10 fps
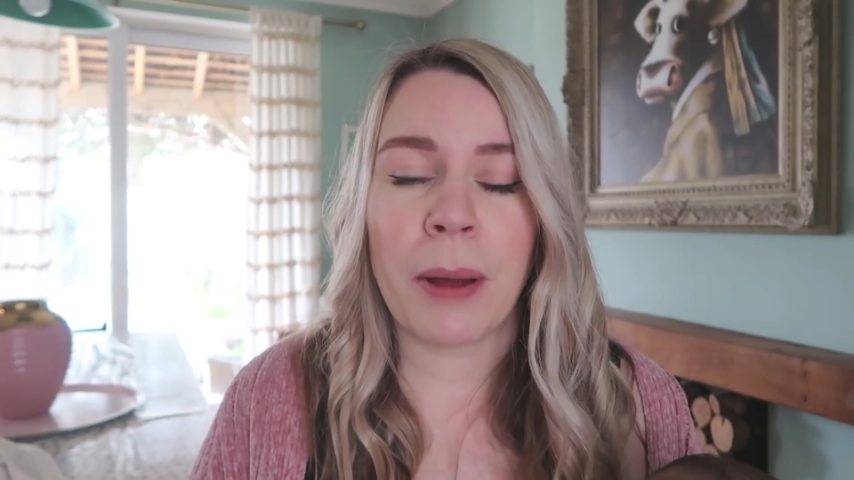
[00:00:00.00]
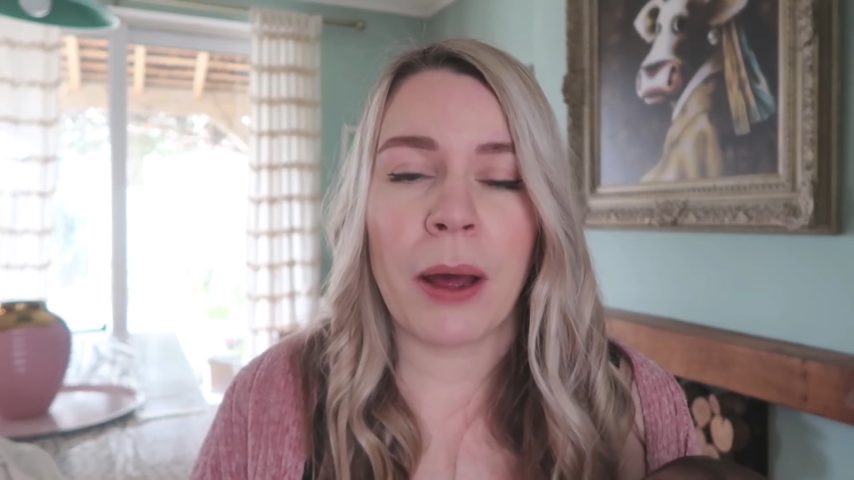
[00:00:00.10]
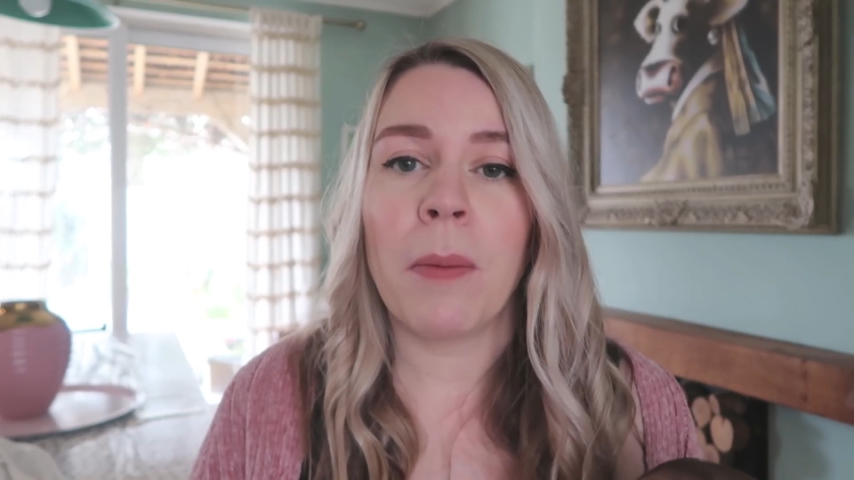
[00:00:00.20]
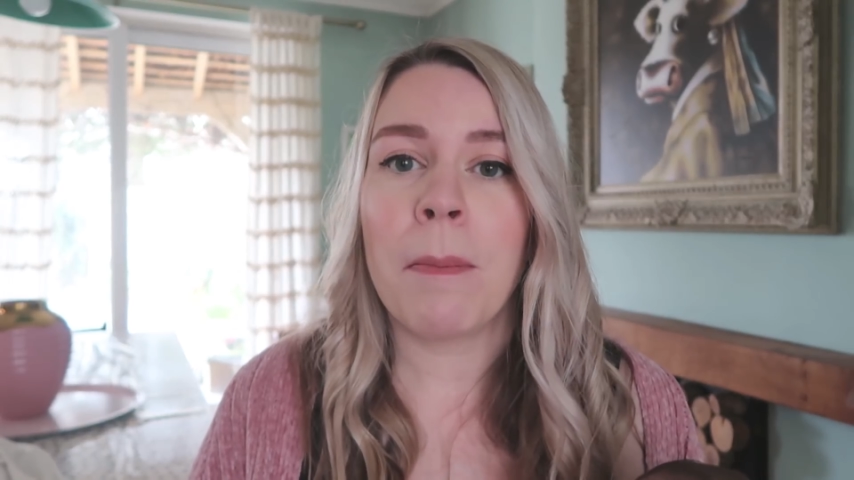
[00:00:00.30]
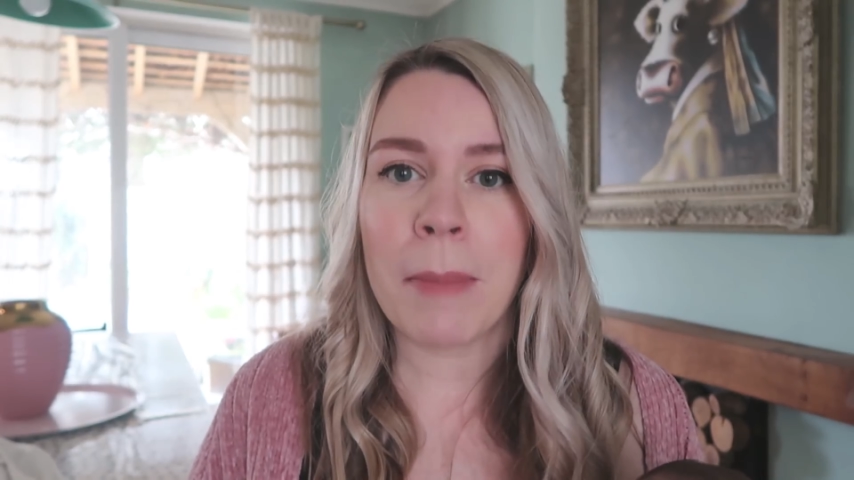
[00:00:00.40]

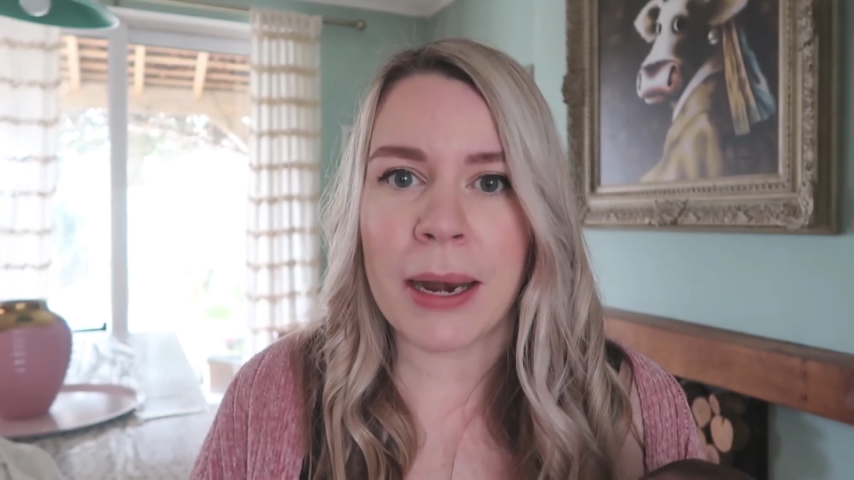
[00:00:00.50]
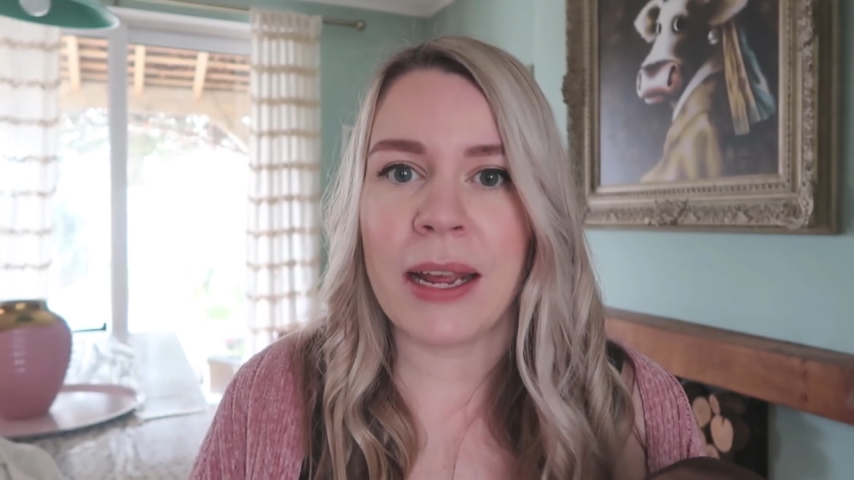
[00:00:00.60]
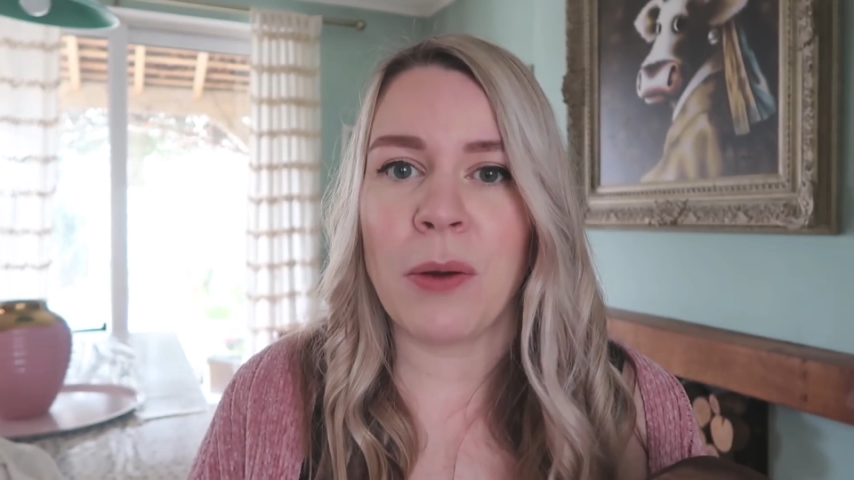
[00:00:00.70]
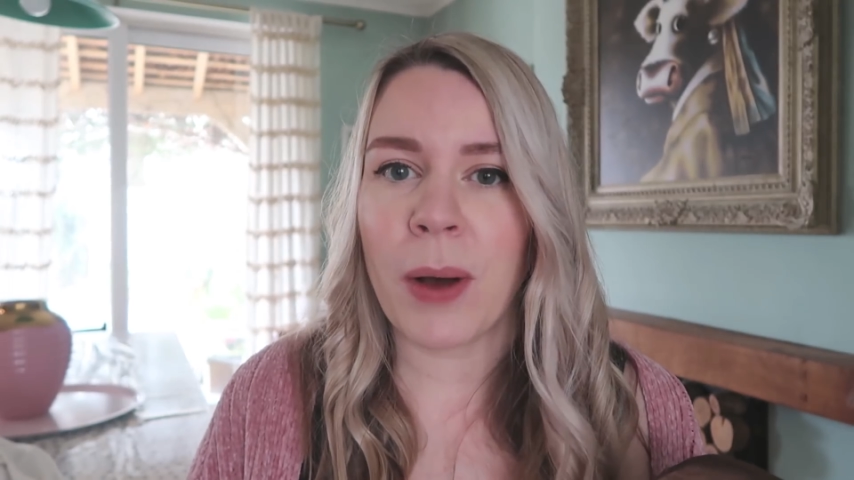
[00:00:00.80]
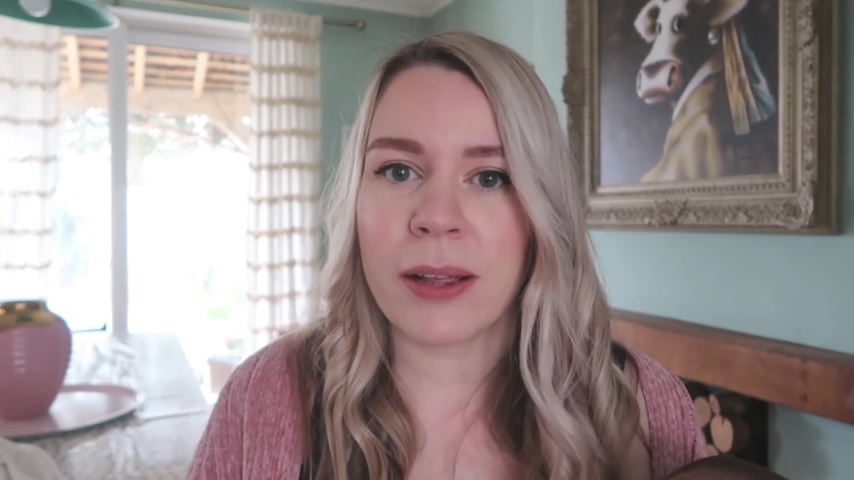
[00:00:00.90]
but
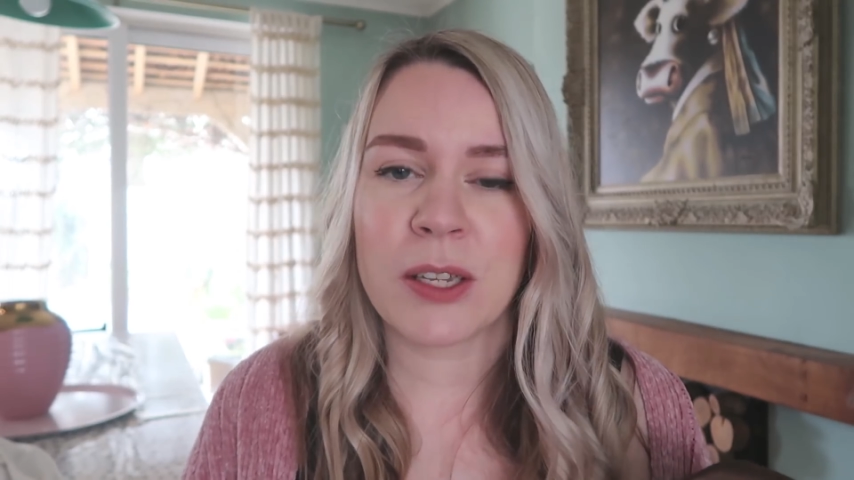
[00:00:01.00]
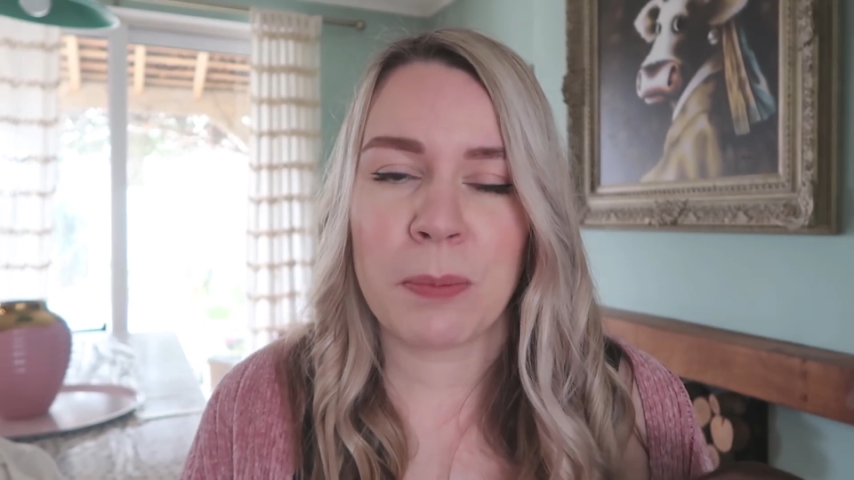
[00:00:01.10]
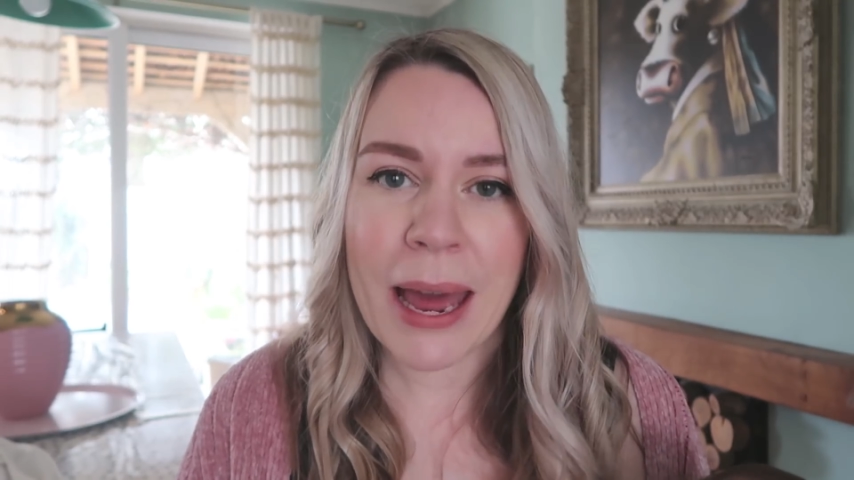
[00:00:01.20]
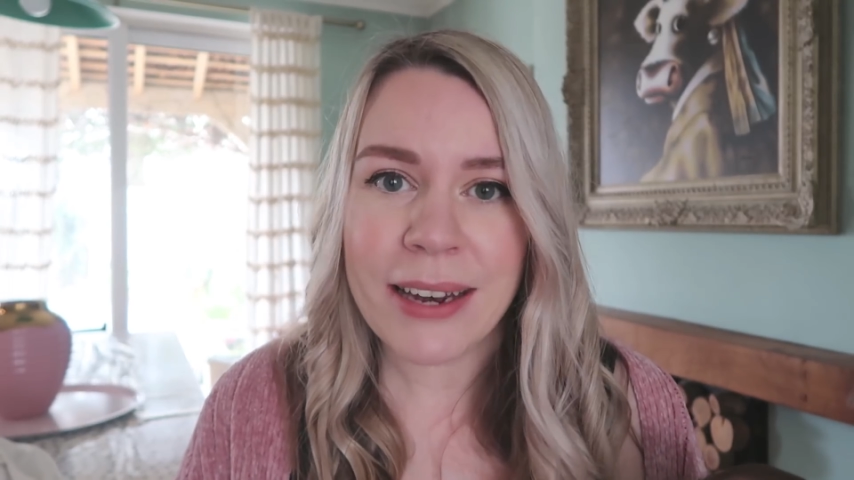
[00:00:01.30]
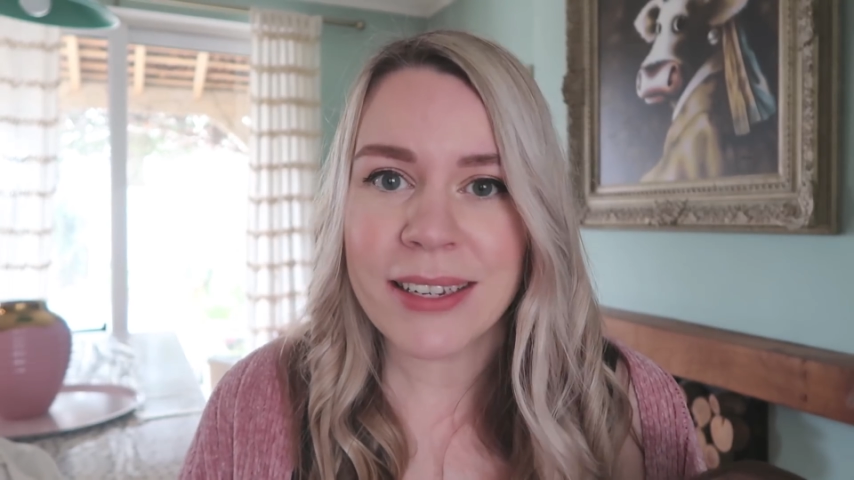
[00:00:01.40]
money well
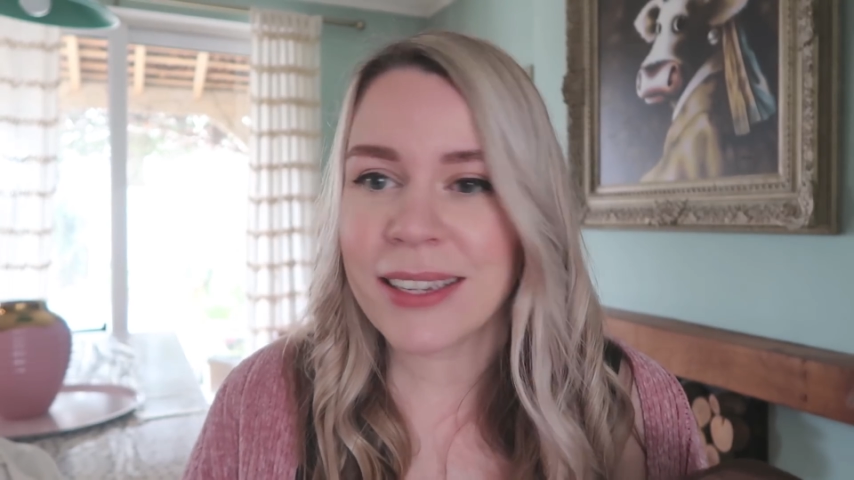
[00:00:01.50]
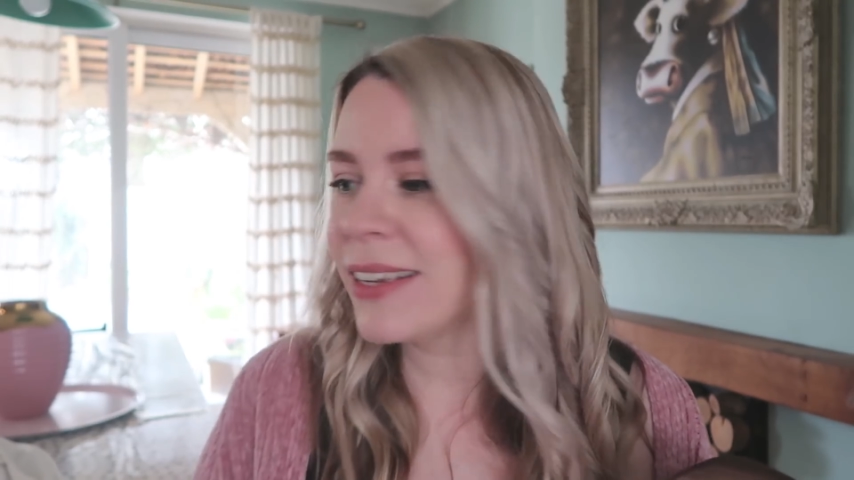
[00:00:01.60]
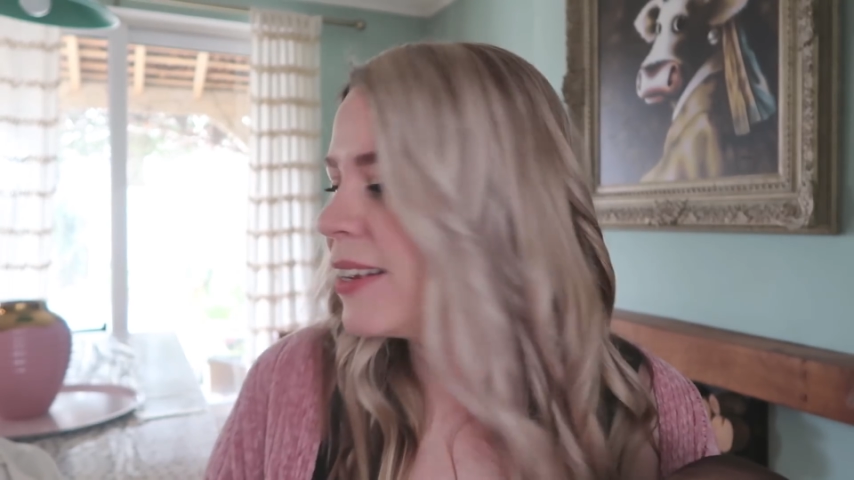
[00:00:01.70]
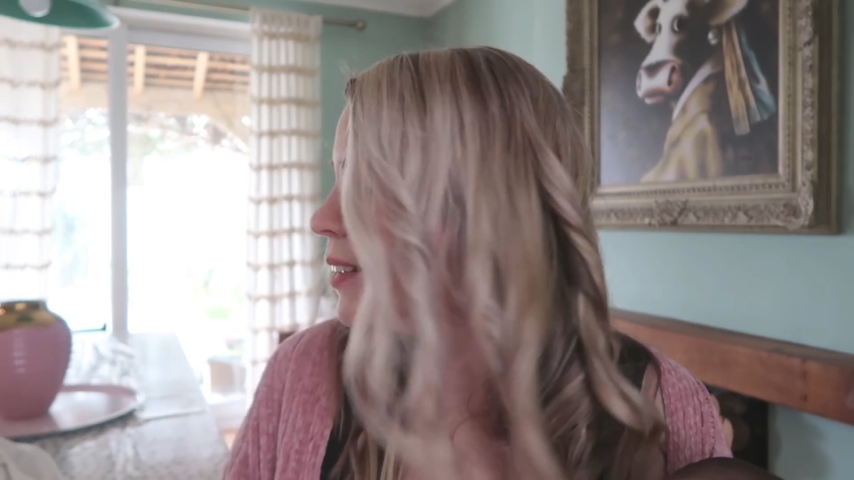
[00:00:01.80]
spent.